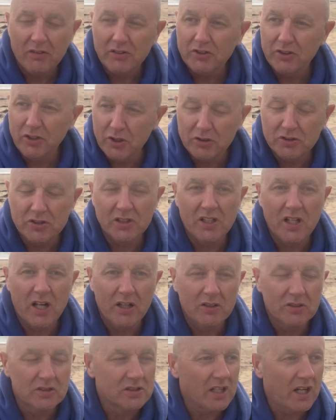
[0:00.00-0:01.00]
using
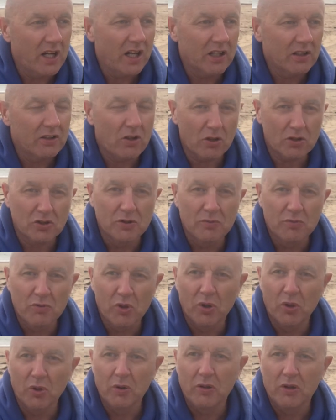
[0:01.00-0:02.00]
those Cox and
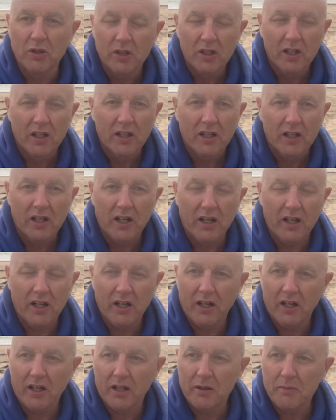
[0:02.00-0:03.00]
Rawl
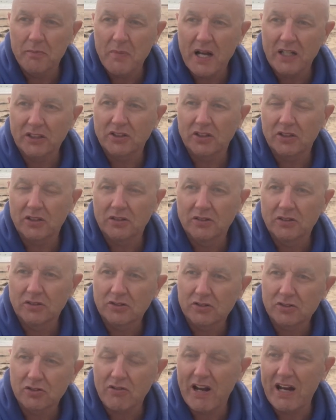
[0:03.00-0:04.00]
match and
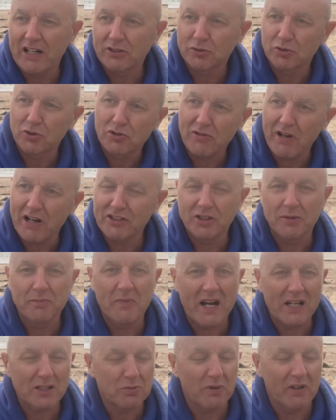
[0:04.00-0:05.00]
scratch, or scratch and
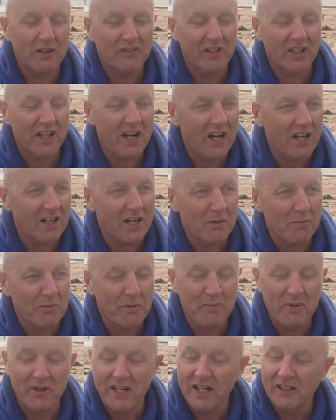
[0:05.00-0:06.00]
match, whatever they are, I can't
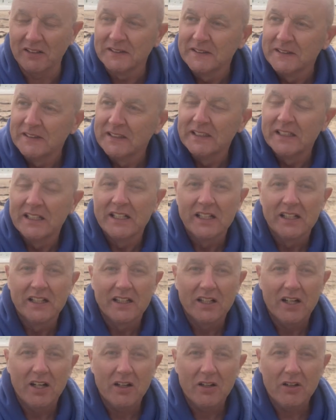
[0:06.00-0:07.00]
remember now,
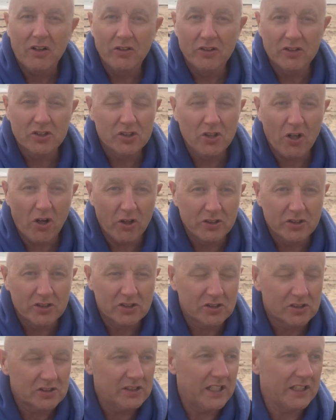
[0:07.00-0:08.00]
on the size
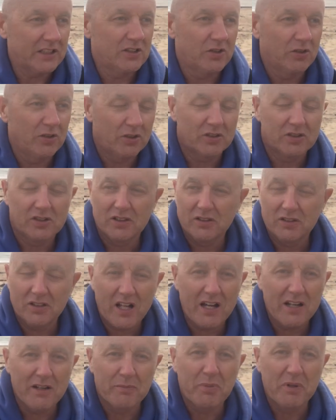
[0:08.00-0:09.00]
6 hooks,
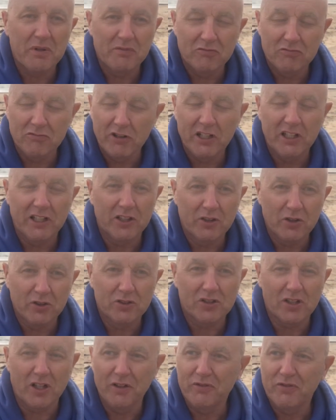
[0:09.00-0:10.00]
they have been really
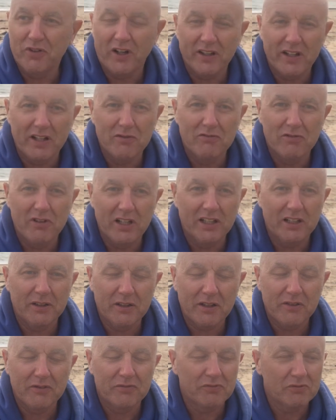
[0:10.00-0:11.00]
good so far.
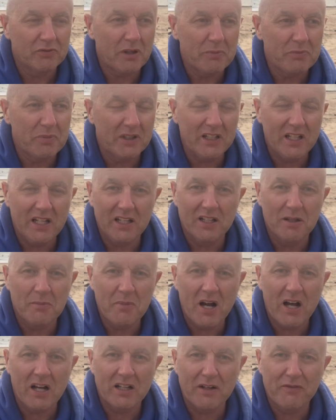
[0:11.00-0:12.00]
They've been hitting the
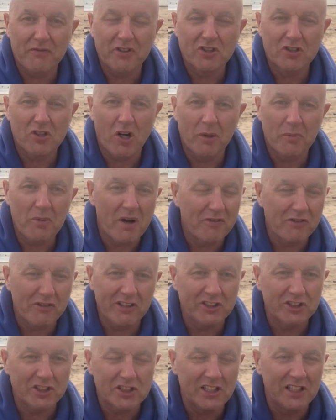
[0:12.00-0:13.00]
mark every time,
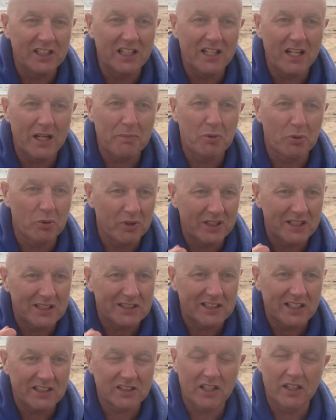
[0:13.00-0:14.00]
either just in the lip or in the
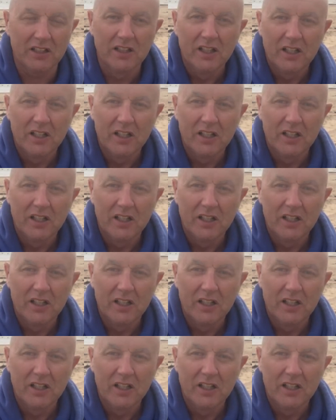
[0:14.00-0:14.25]
scissor.